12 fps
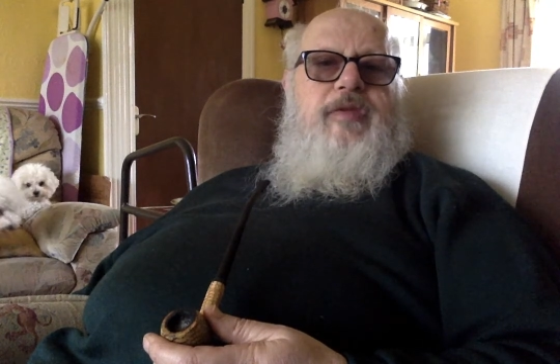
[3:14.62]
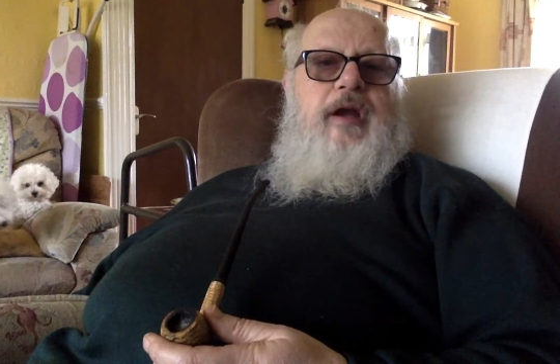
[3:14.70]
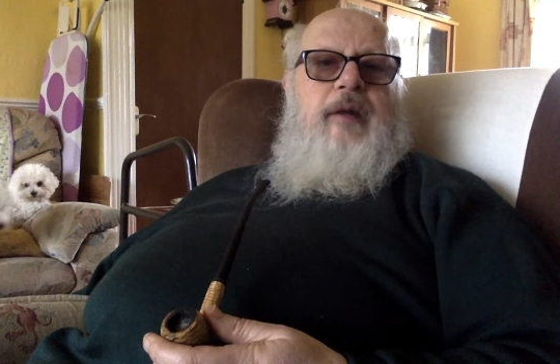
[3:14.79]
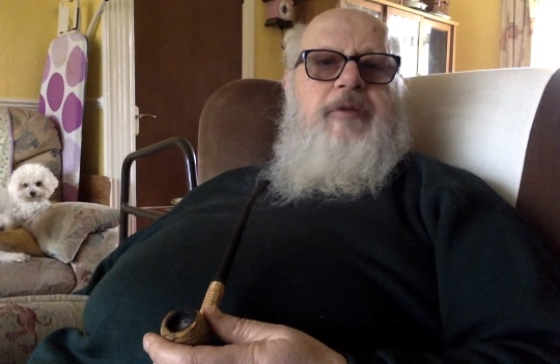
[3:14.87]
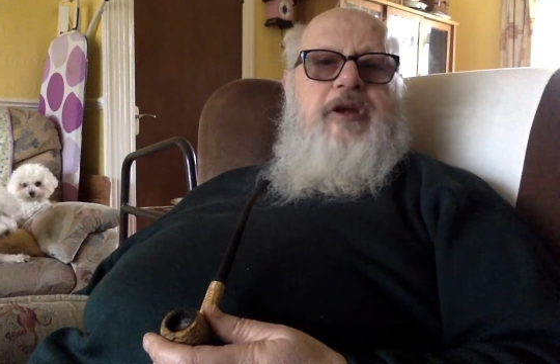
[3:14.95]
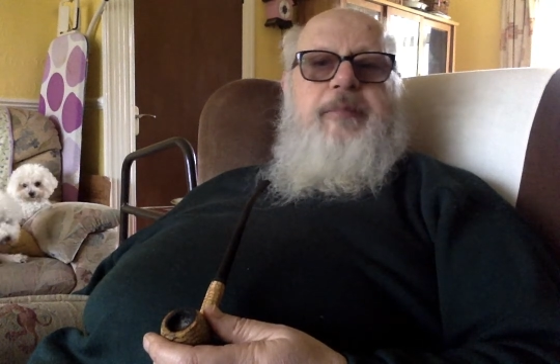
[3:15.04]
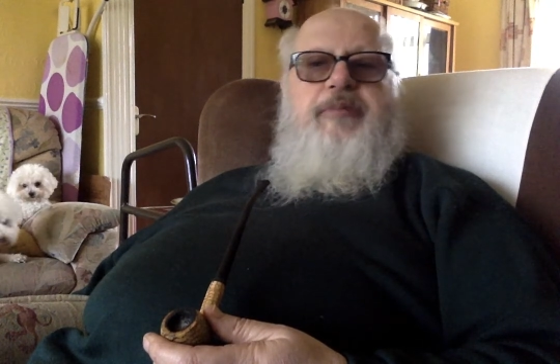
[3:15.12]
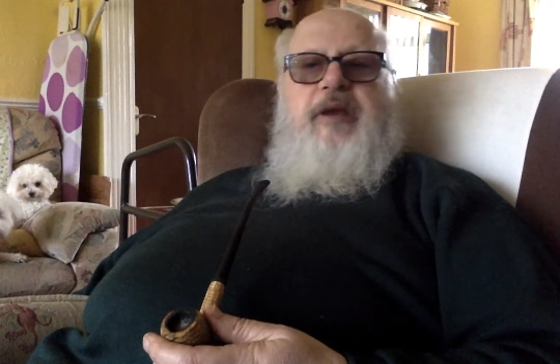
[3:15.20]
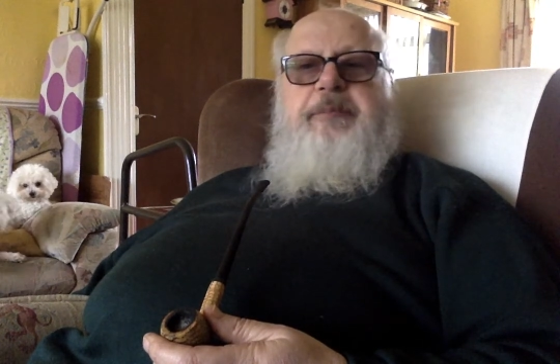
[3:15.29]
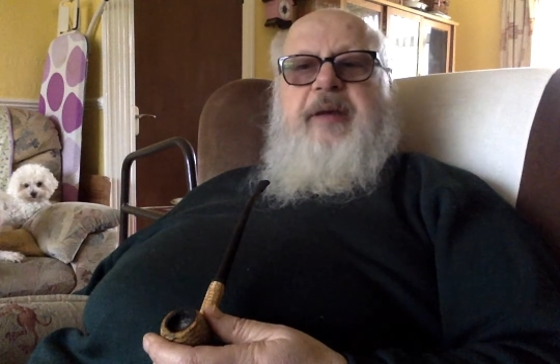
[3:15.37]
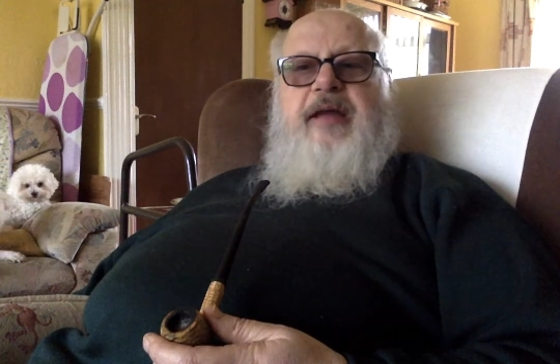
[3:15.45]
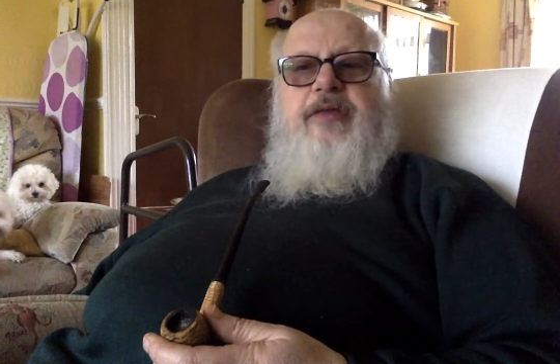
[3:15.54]
going to
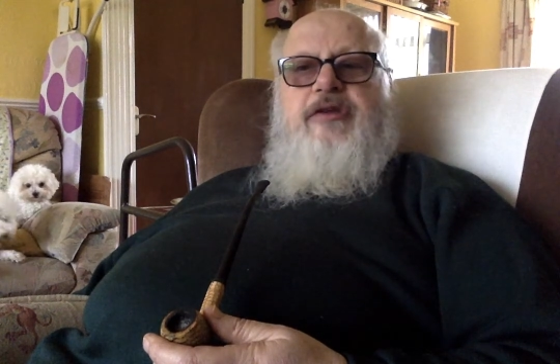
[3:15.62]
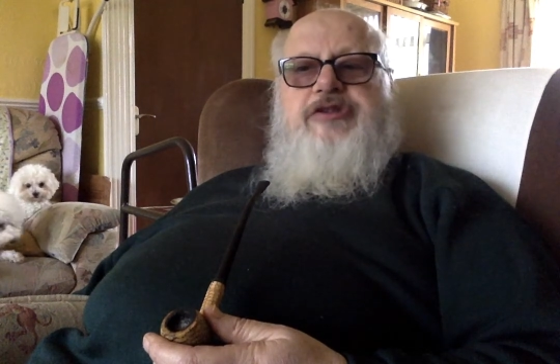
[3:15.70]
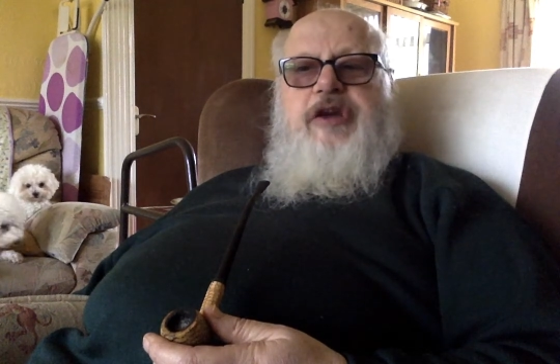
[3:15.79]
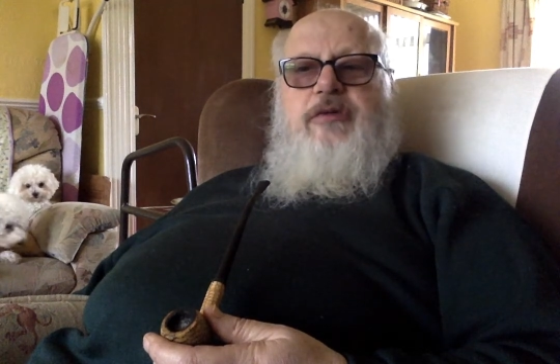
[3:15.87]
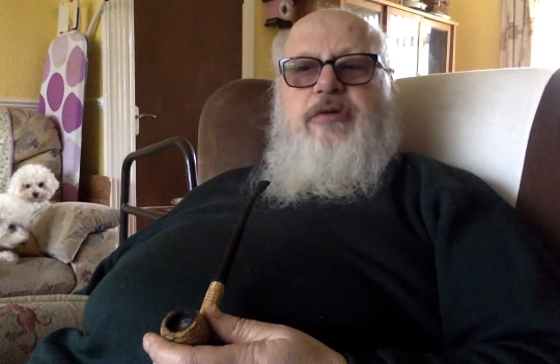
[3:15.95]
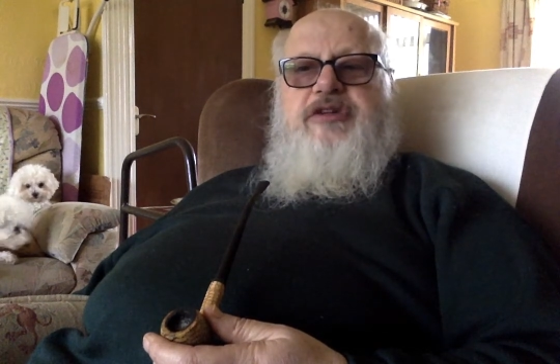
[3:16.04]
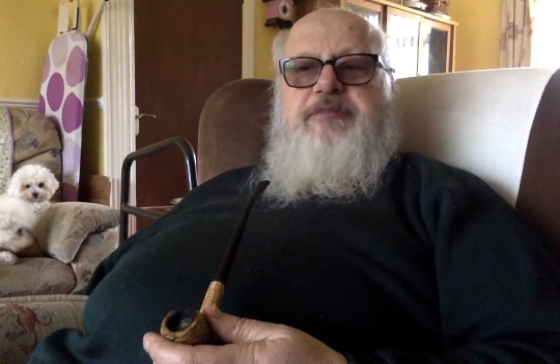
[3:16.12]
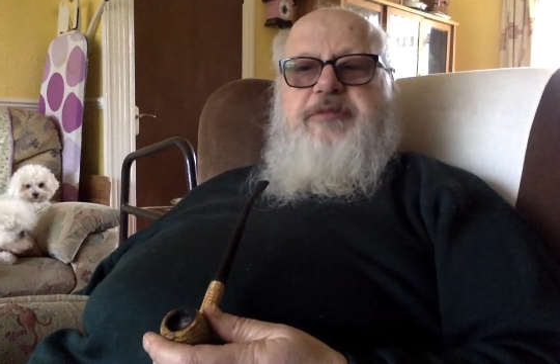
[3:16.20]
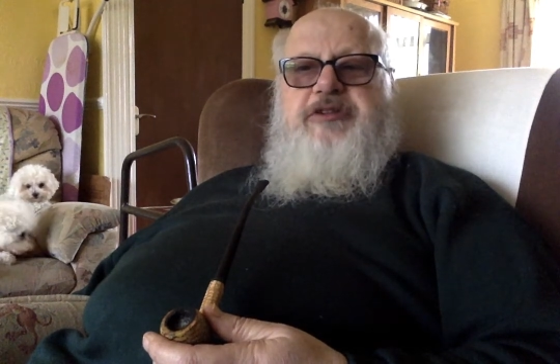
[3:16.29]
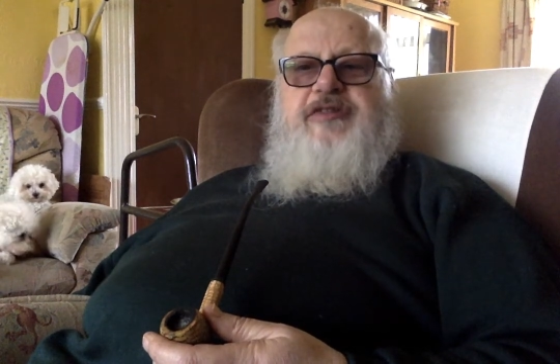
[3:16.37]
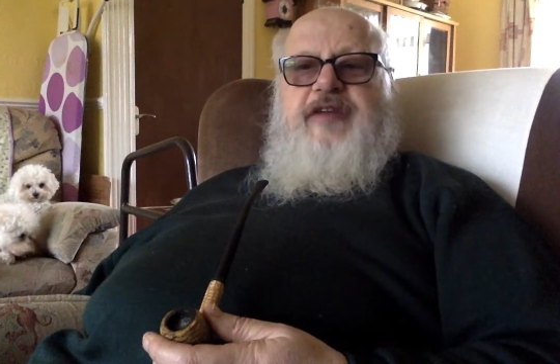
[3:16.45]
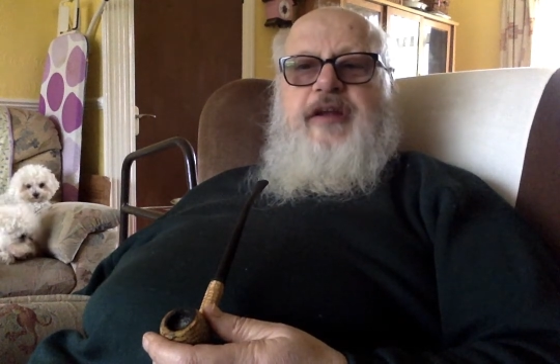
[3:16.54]
bring back the jokes
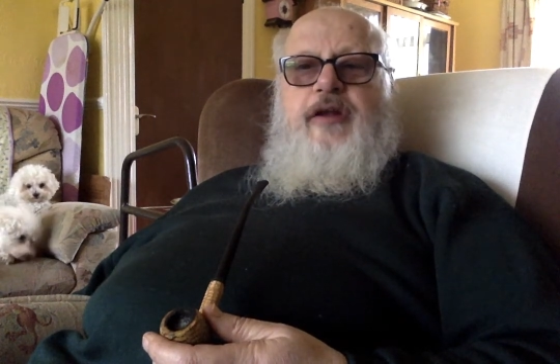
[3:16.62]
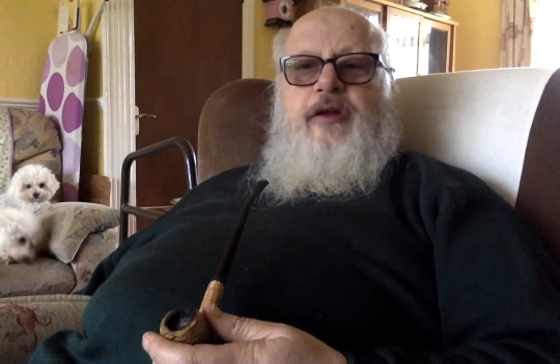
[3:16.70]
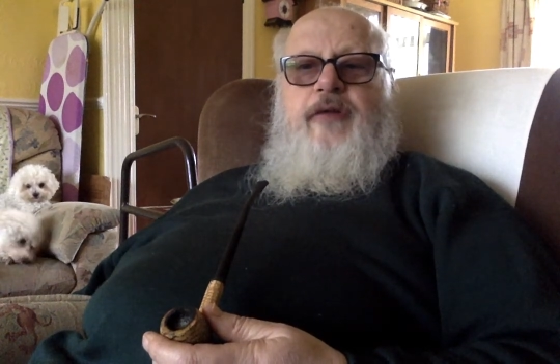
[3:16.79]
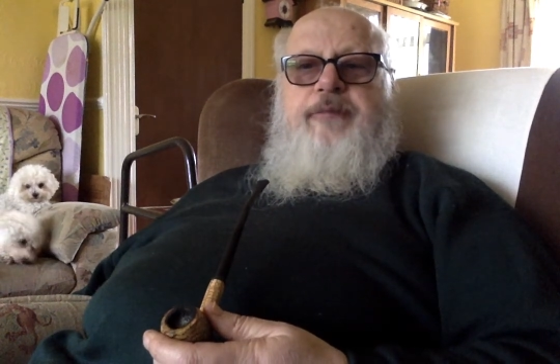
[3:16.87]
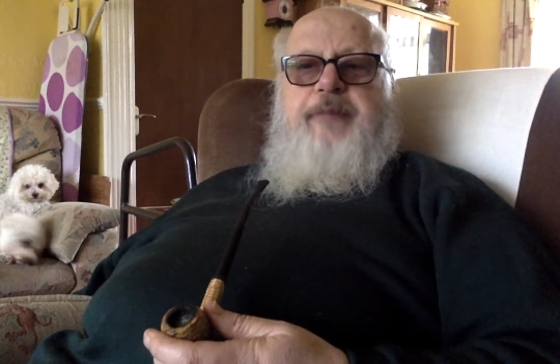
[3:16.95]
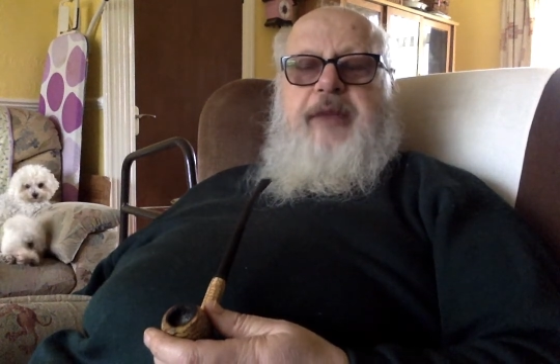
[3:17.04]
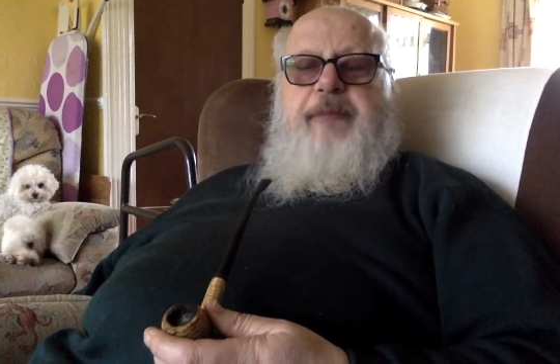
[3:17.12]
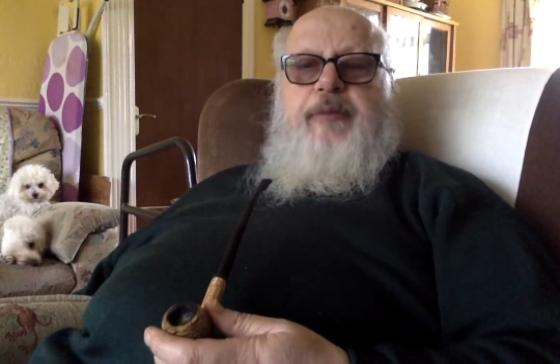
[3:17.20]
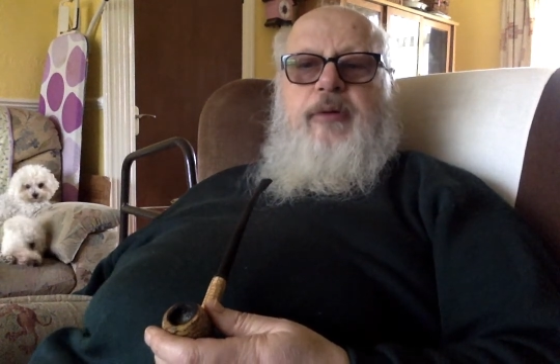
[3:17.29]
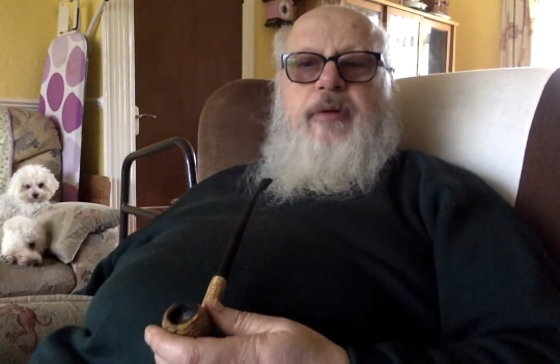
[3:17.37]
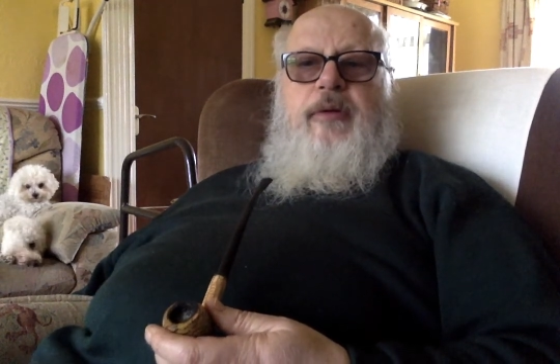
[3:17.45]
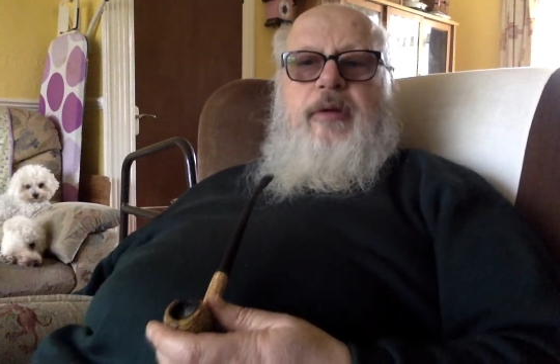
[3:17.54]
because I've had a lot of
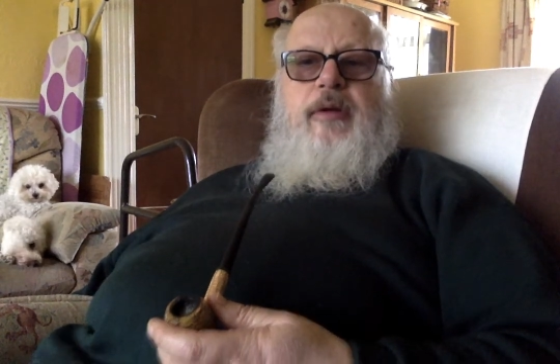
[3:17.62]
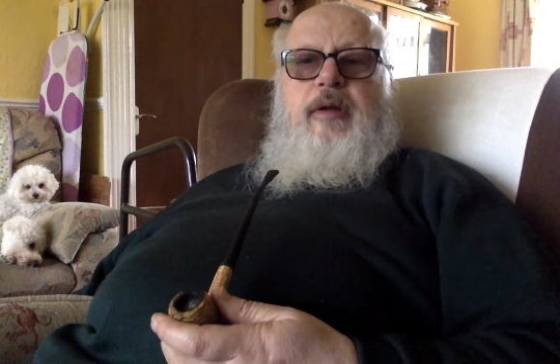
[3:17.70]
people